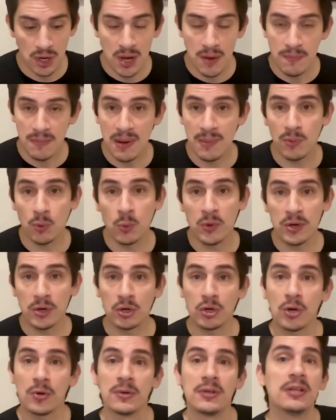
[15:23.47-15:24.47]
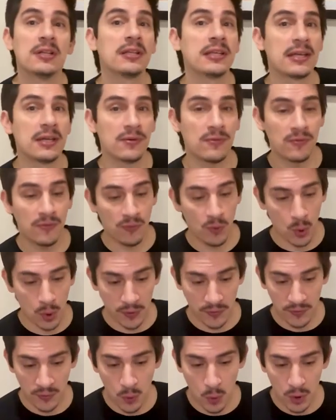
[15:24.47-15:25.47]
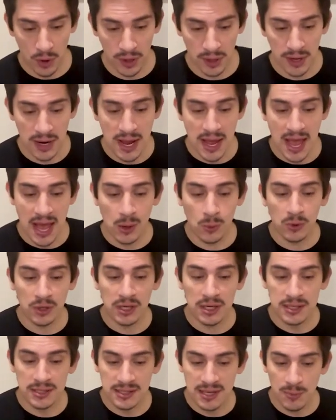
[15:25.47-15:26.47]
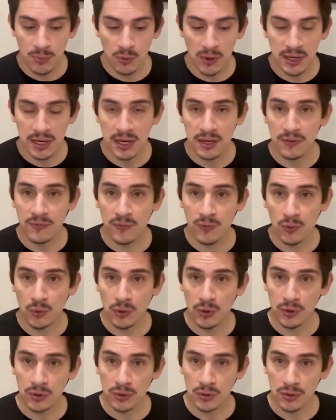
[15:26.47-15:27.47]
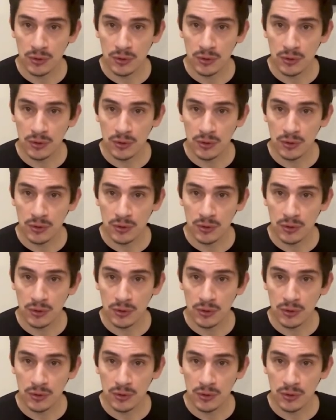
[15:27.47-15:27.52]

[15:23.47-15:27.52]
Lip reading: Remember, we are currently in 4/4, and we're going to separate it for